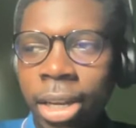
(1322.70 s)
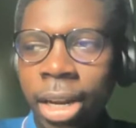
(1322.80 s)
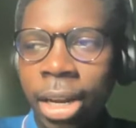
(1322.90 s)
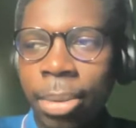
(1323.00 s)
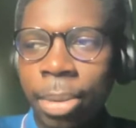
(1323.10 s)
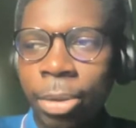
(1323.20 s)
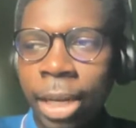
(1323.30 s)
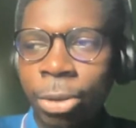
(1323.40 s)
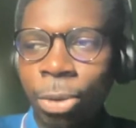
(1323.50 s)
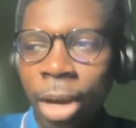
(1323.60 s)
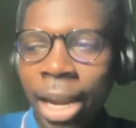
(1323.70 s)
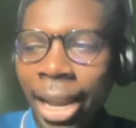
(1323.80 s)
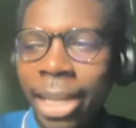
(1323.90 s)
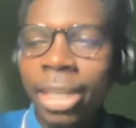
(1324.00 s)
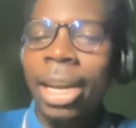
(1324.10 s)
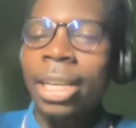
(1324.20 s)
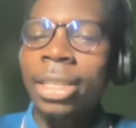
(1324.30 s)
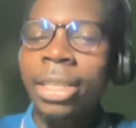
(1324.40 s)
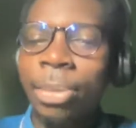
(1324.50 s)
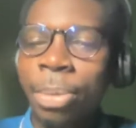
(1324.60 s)
I like
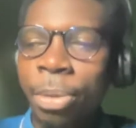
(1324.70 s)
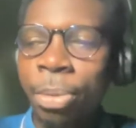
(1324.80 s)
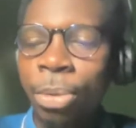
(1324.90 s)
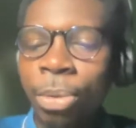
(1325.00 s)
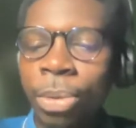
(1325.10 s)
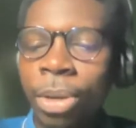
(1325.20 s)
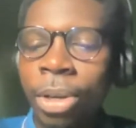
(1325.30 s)
ask people.